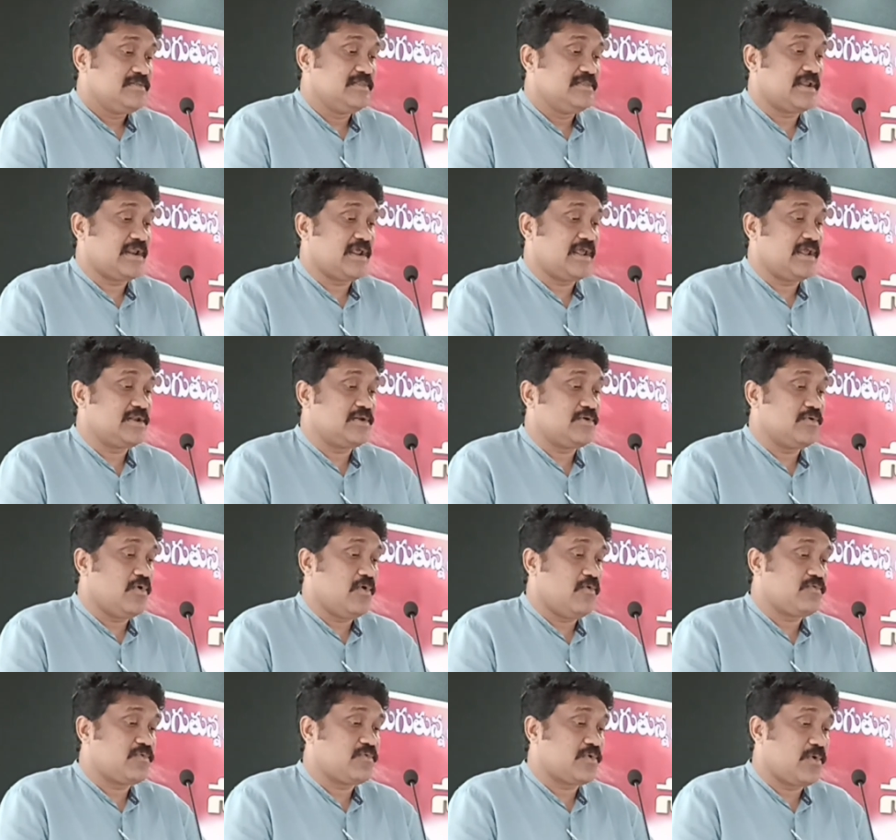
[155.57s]
The rate
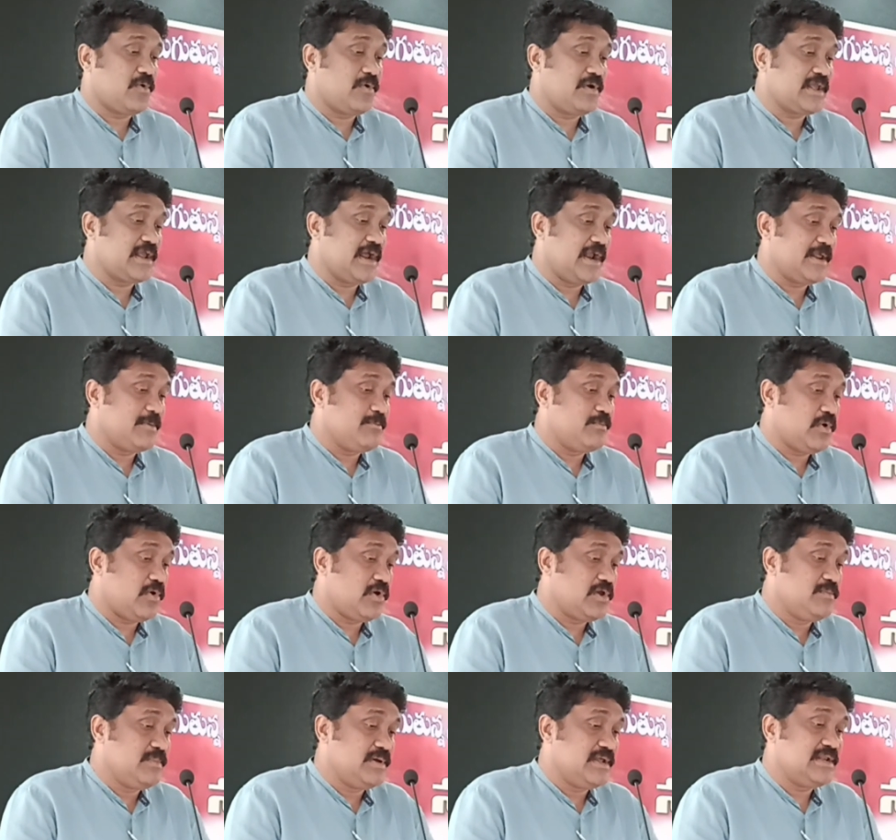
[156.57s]
of chronic
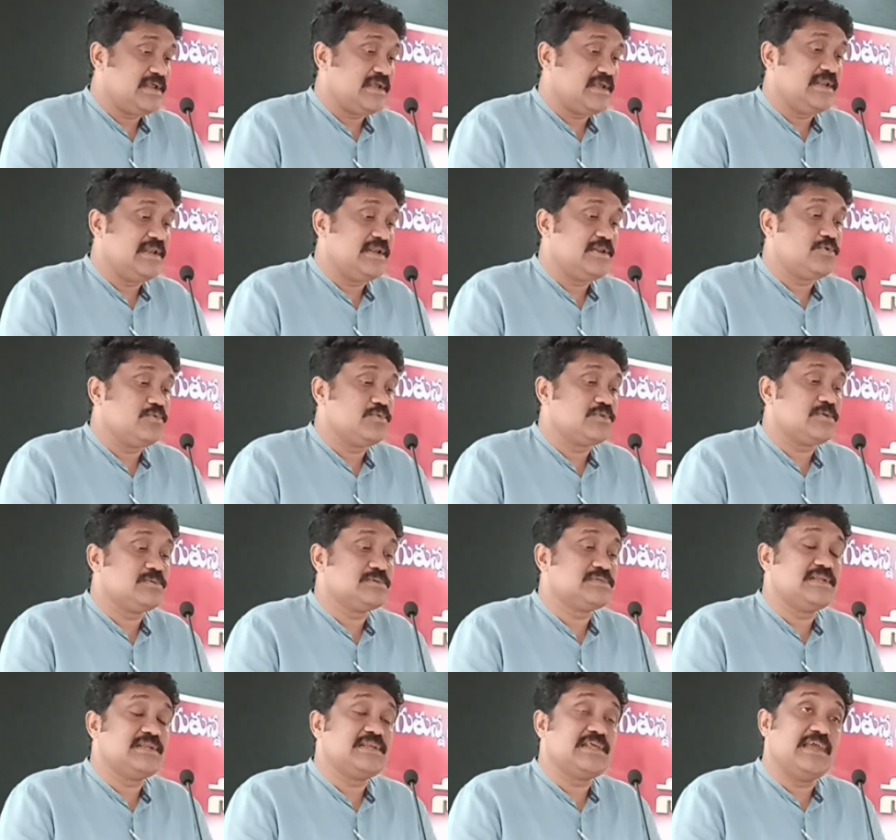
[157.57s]
unemployment in
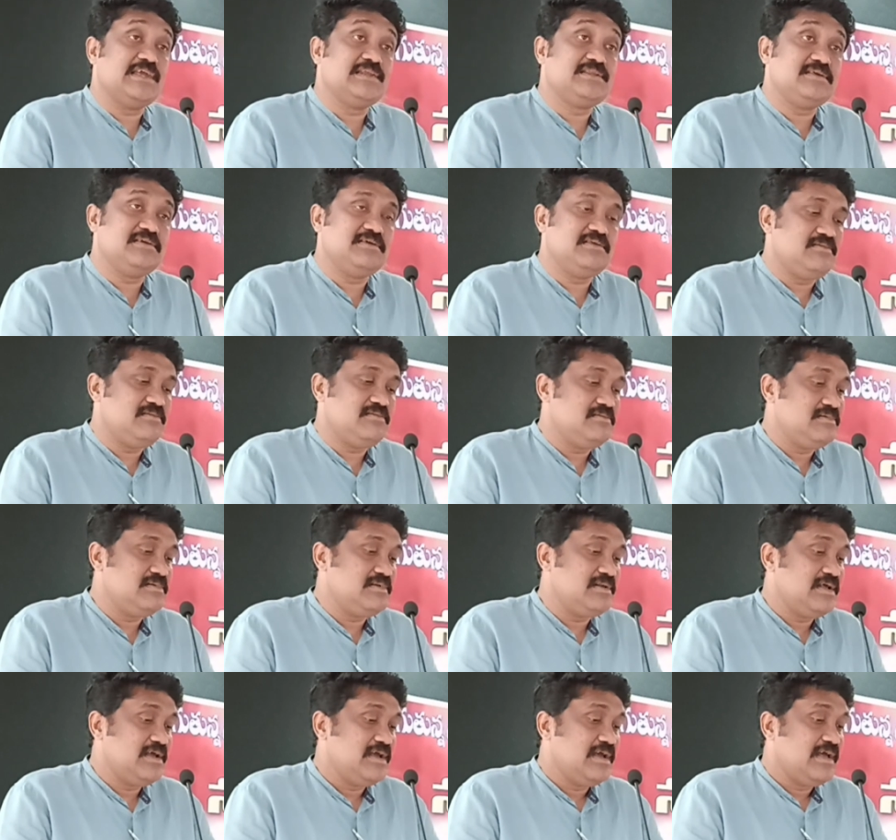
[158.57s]

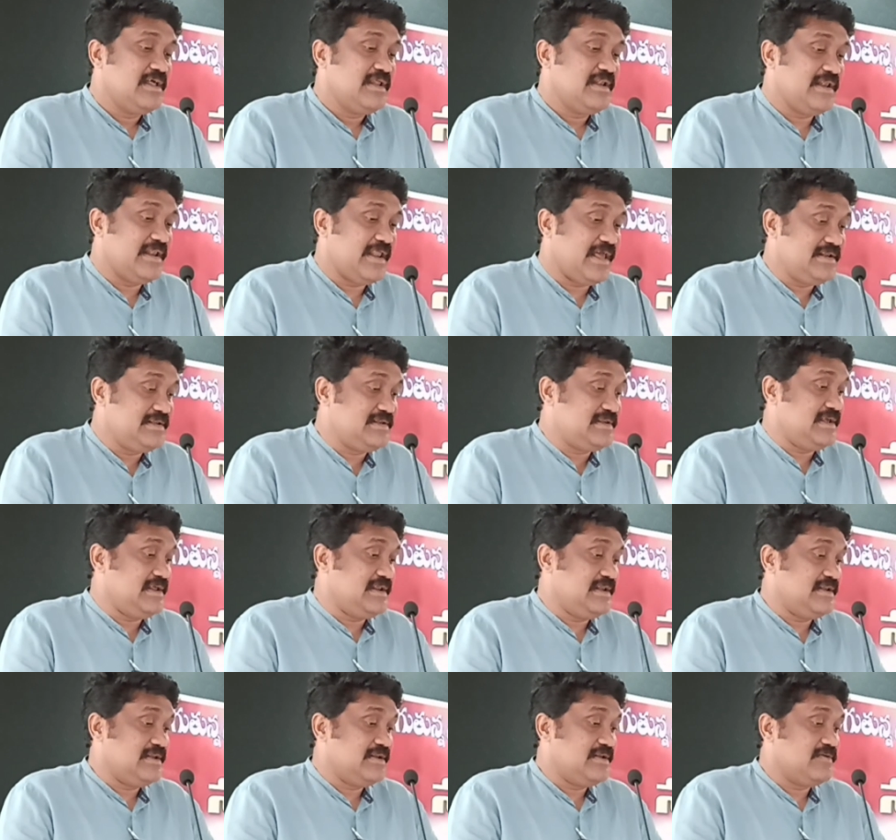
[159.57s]

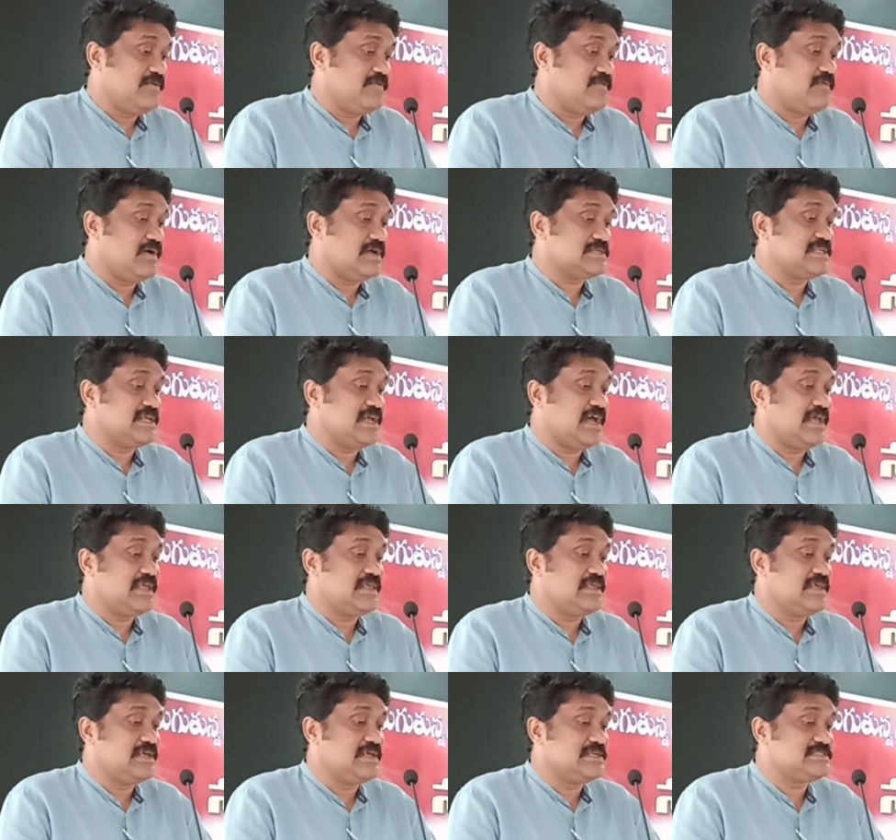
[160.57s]
2018-19 was the
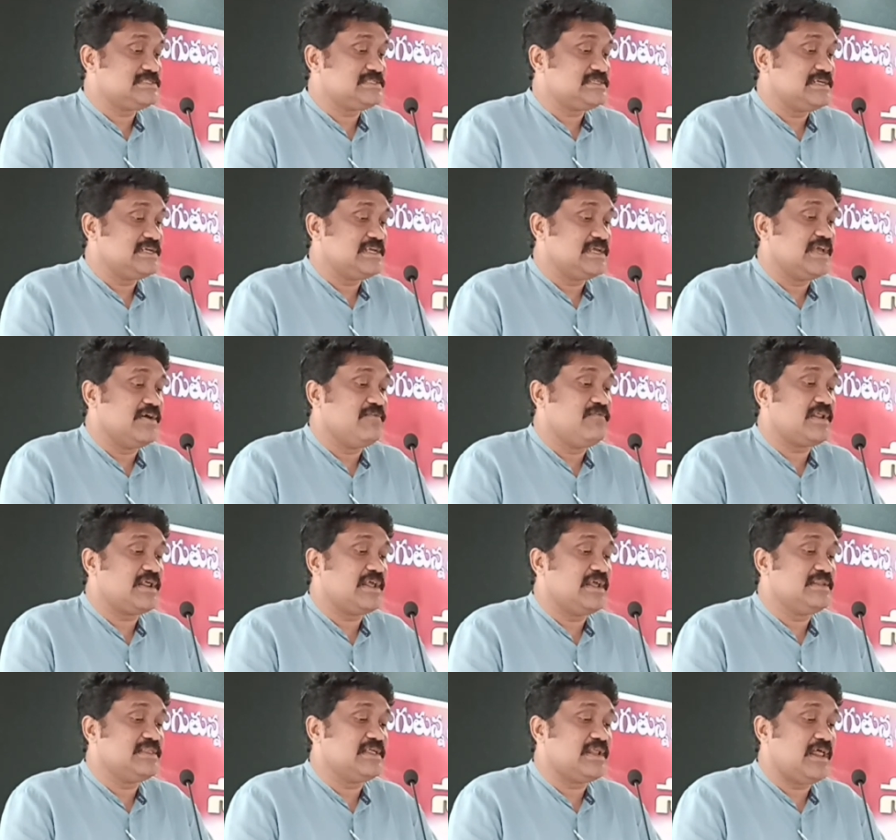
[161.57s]
highest ever
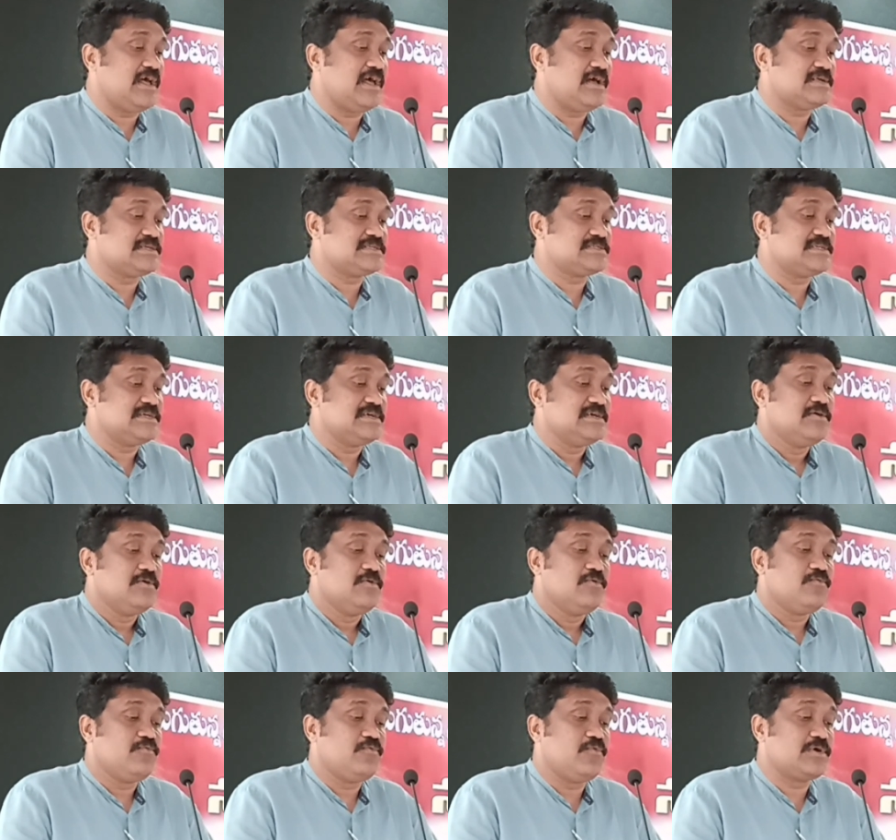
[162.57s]
in the last
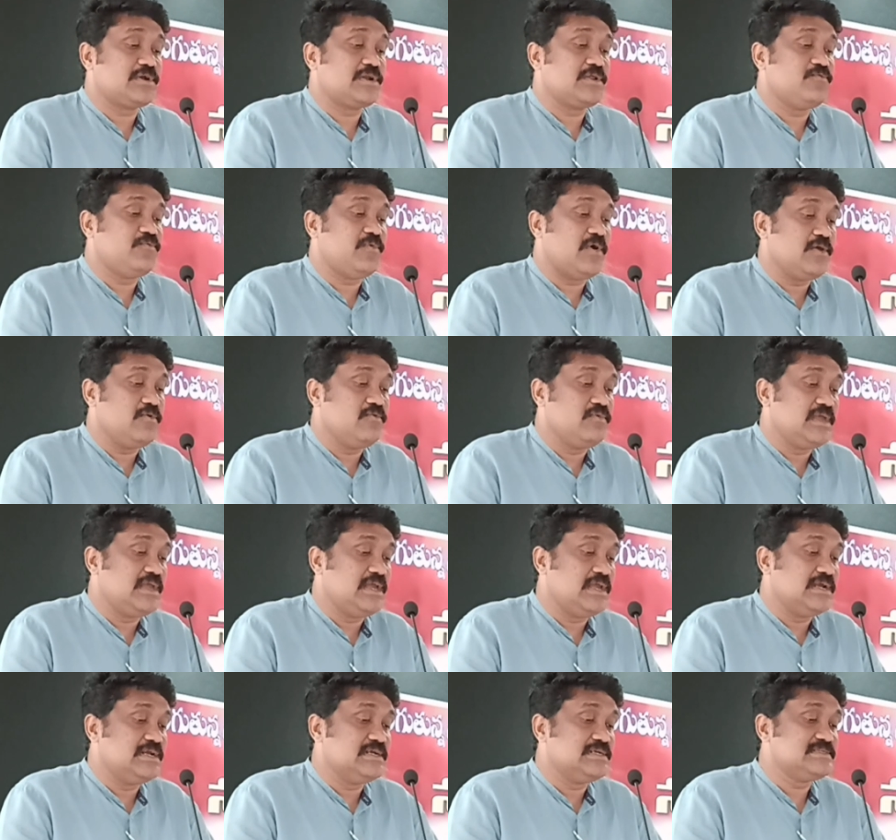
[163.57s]
45
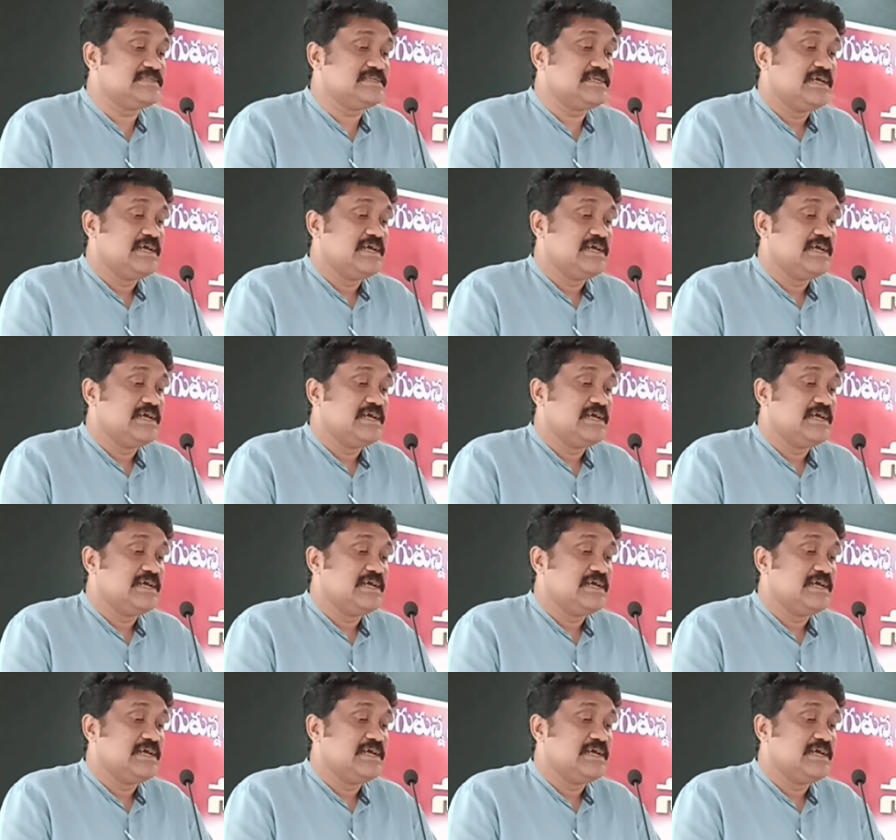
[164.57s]
years